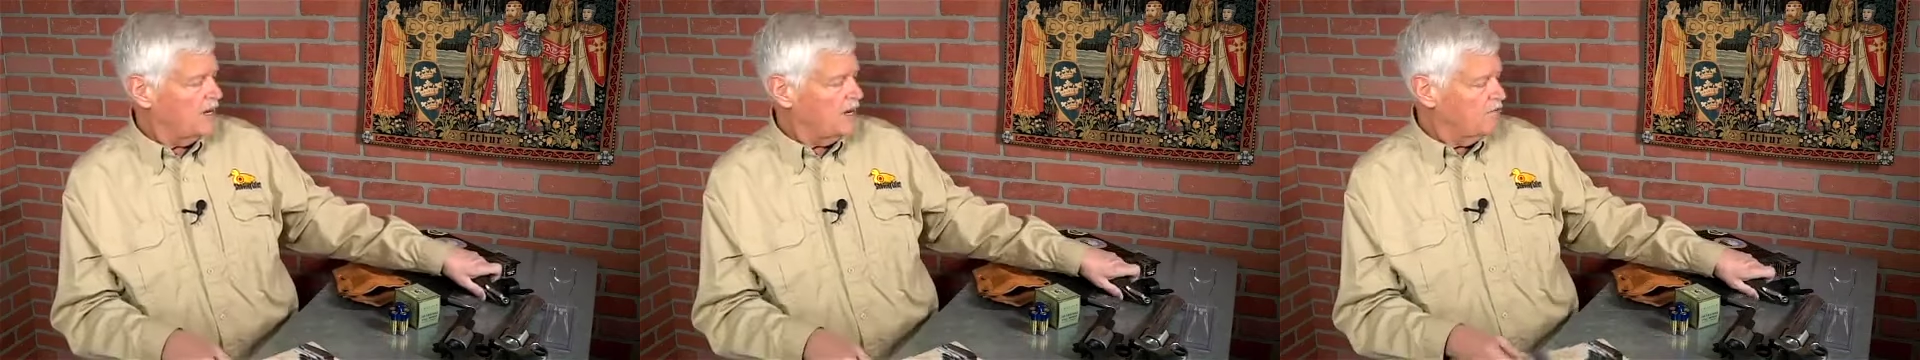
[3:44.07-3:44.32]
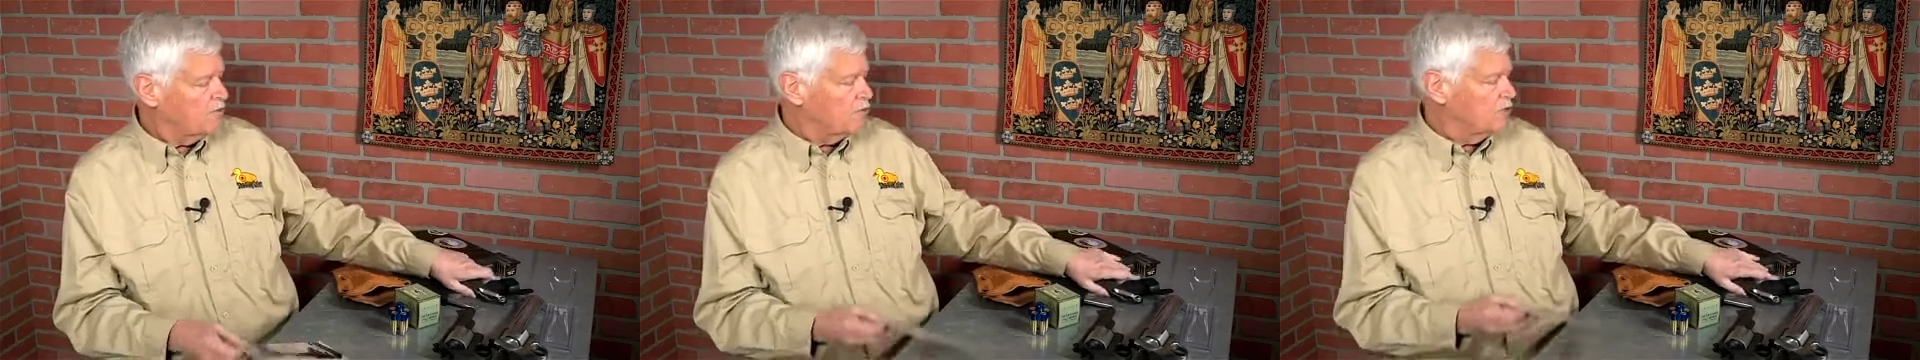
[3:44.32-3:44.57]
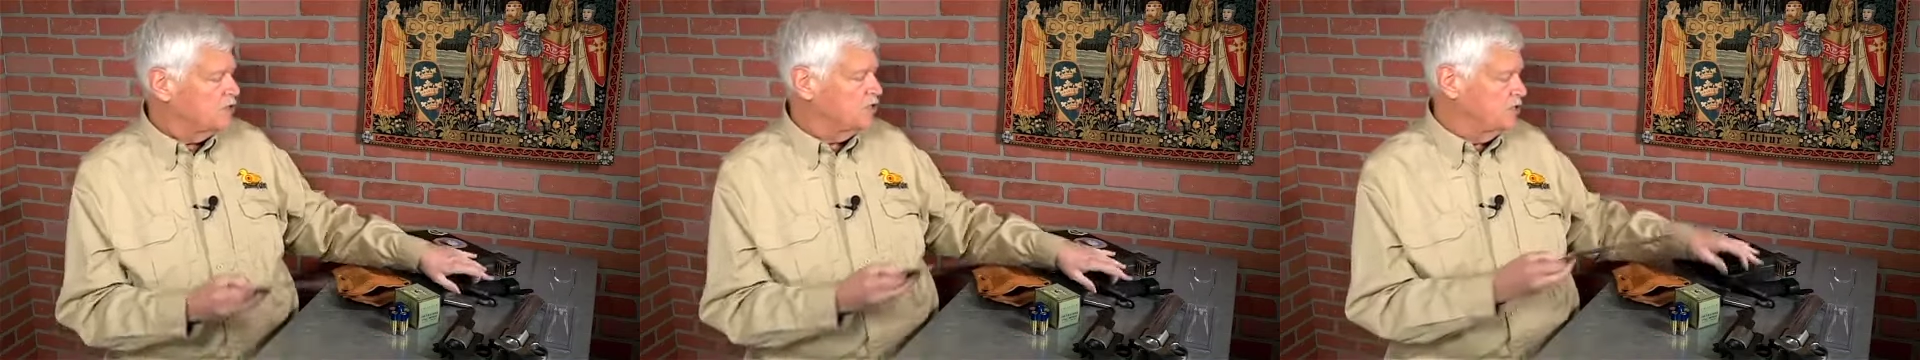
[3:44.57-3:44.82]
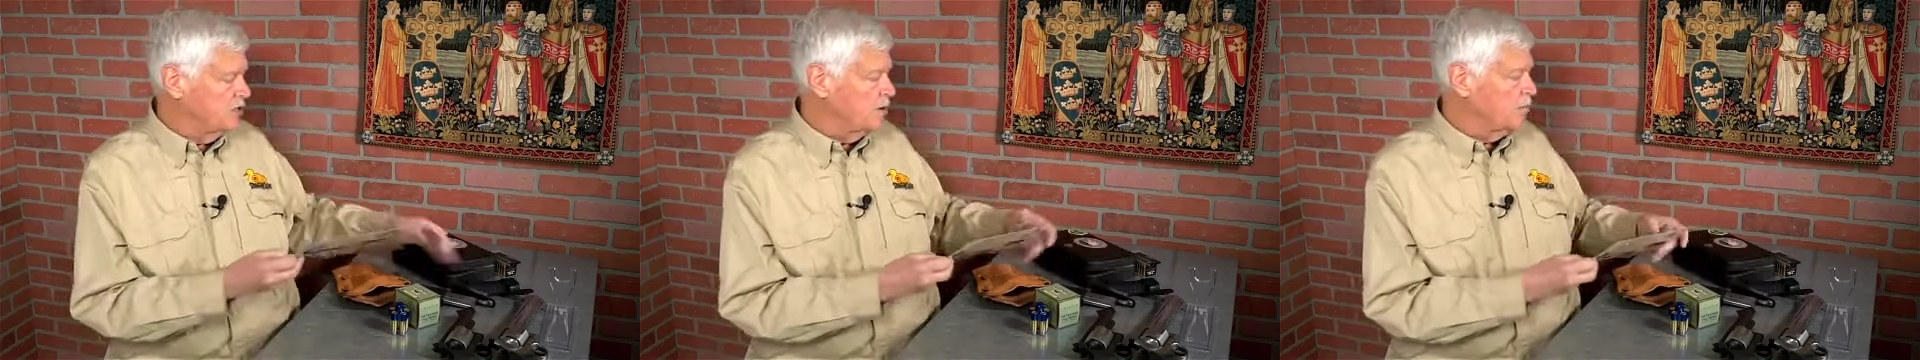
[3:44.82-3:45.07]
didn't even
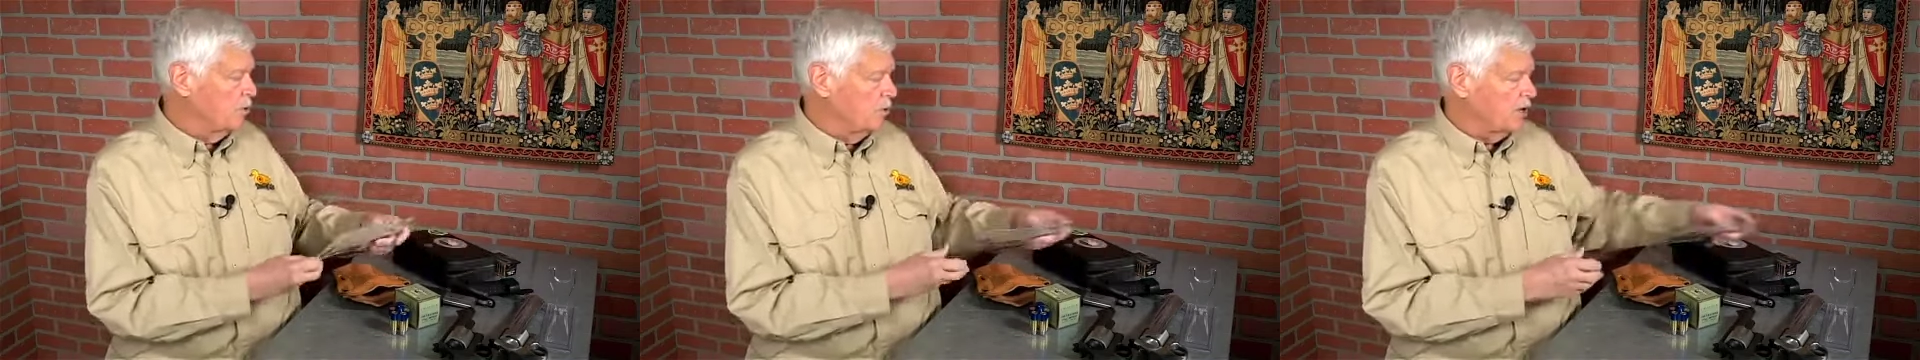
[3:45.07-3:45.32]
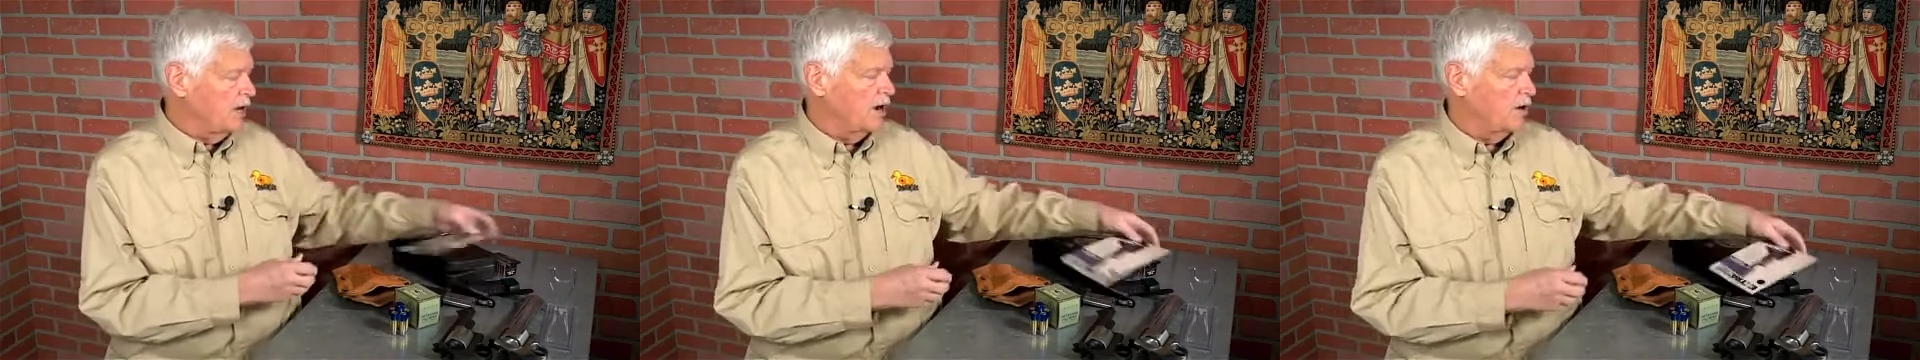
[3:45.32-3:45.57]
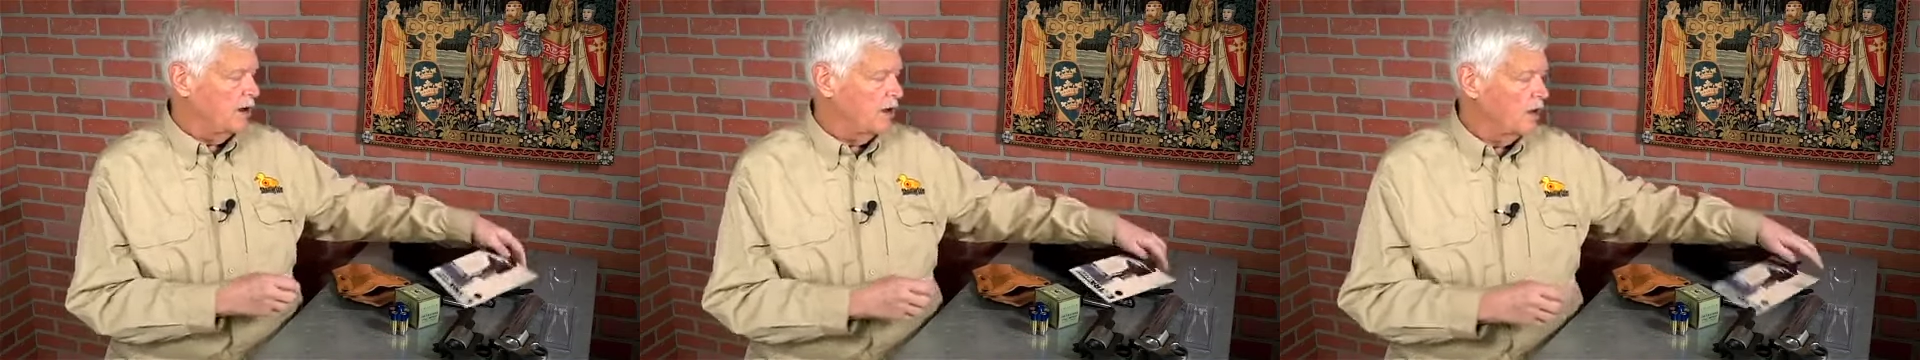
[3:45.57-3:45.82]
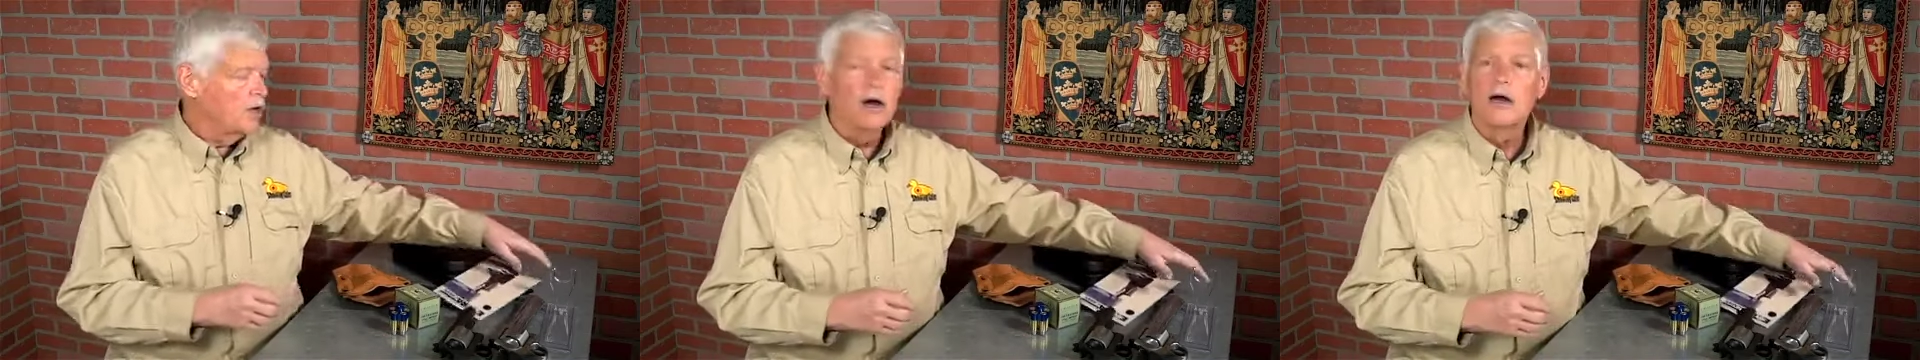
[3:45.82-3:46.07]
resemble carrying
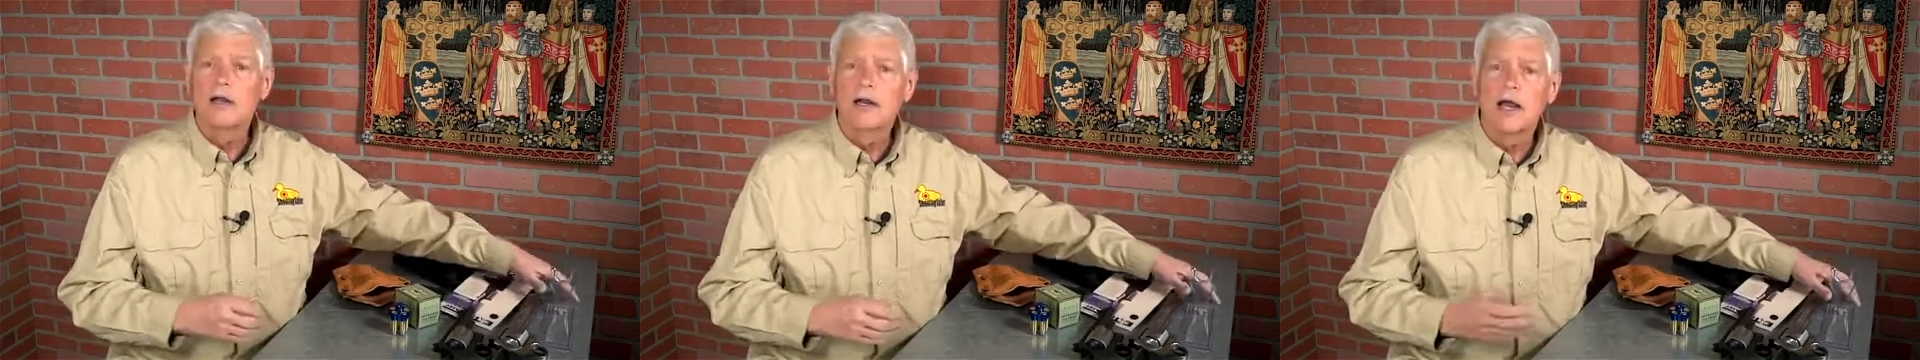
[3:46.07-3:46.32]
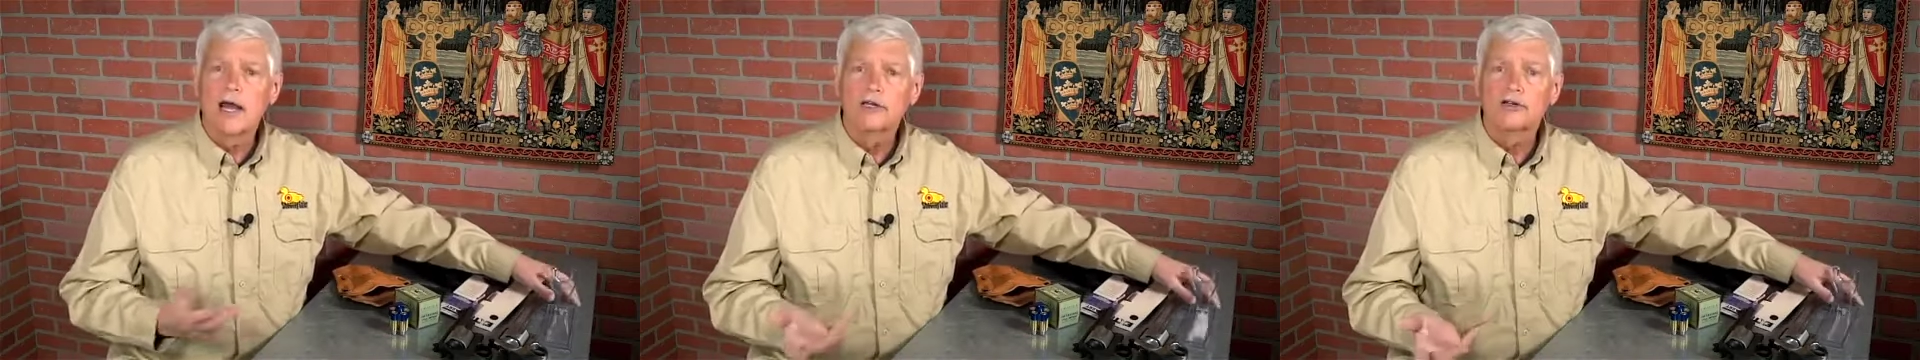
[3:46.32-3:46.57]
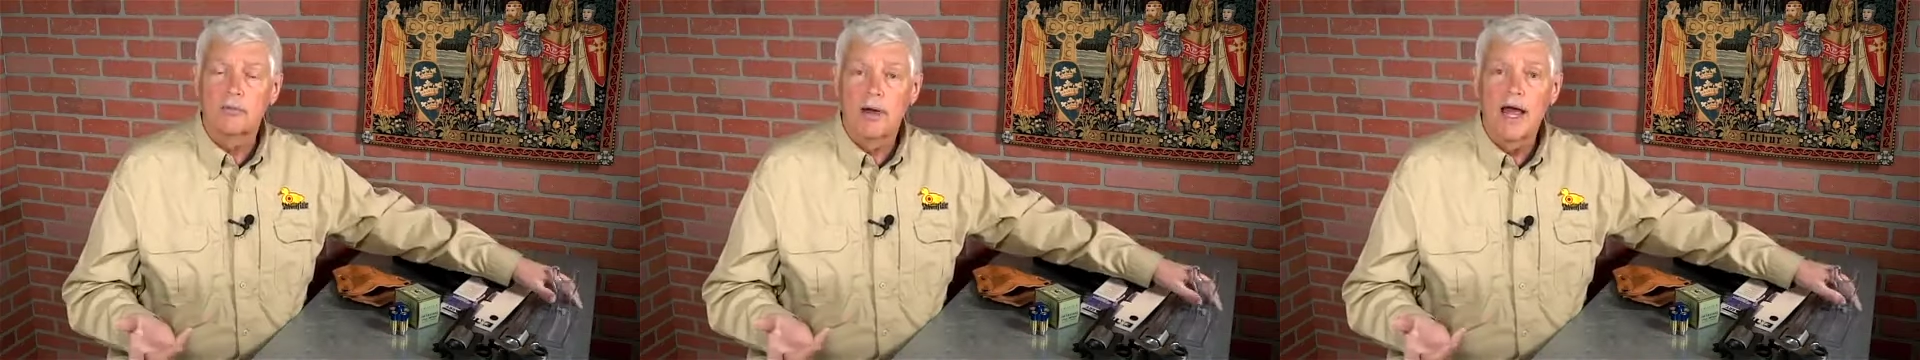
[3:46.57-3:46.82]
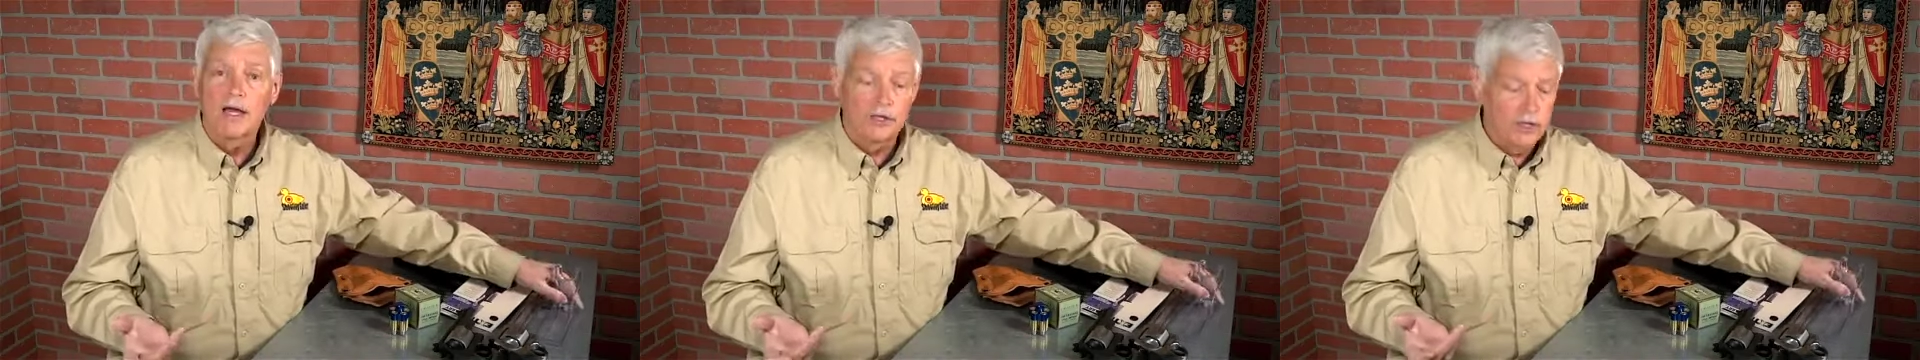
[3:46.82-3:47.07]
a gun and extra
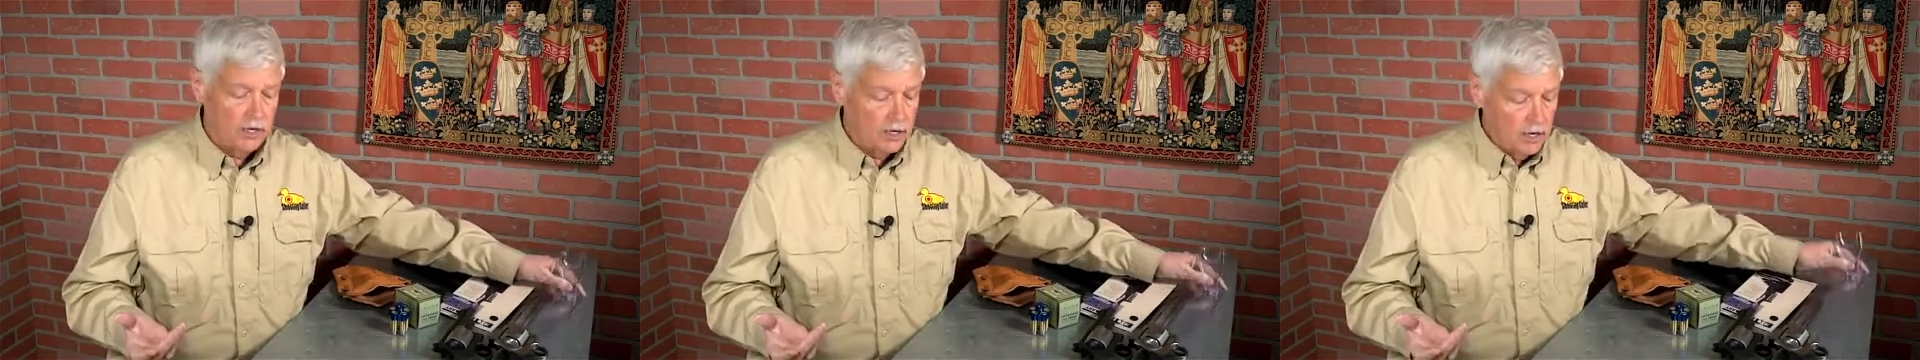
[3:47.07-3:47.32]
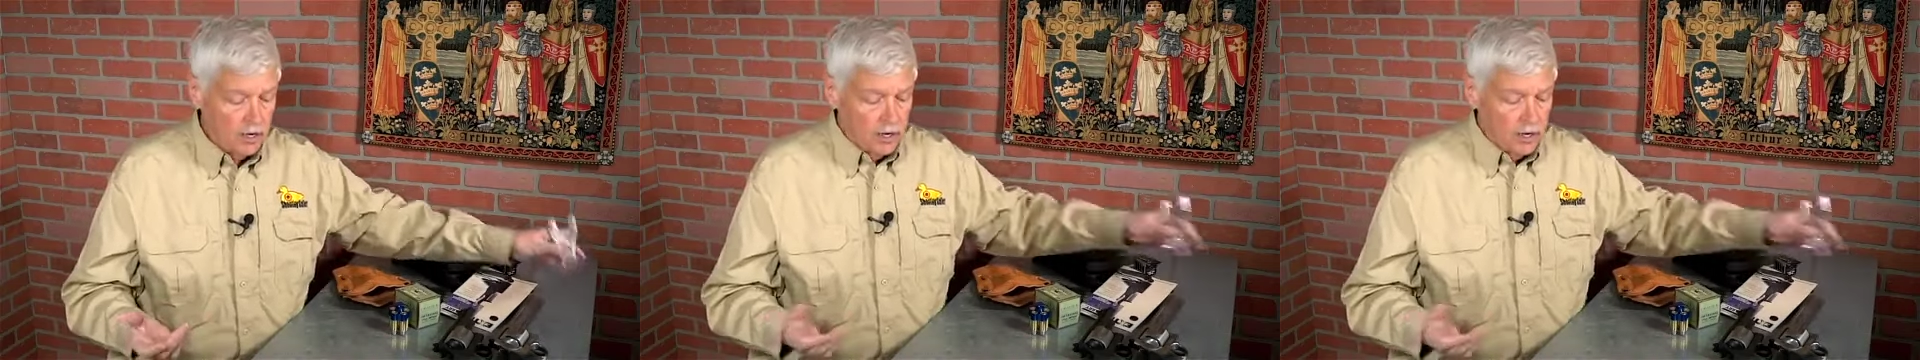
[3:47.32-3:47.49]
magazine.